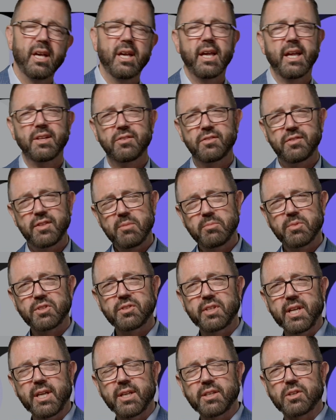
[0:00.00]
and
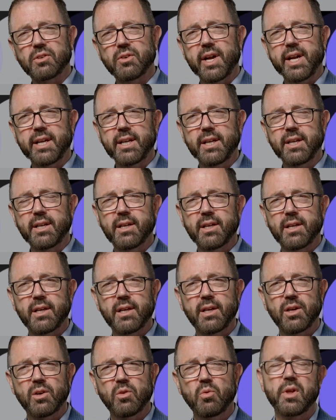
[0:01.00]
seamlessly integrated
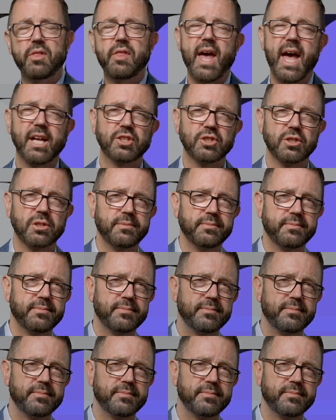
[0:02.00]
with Agile.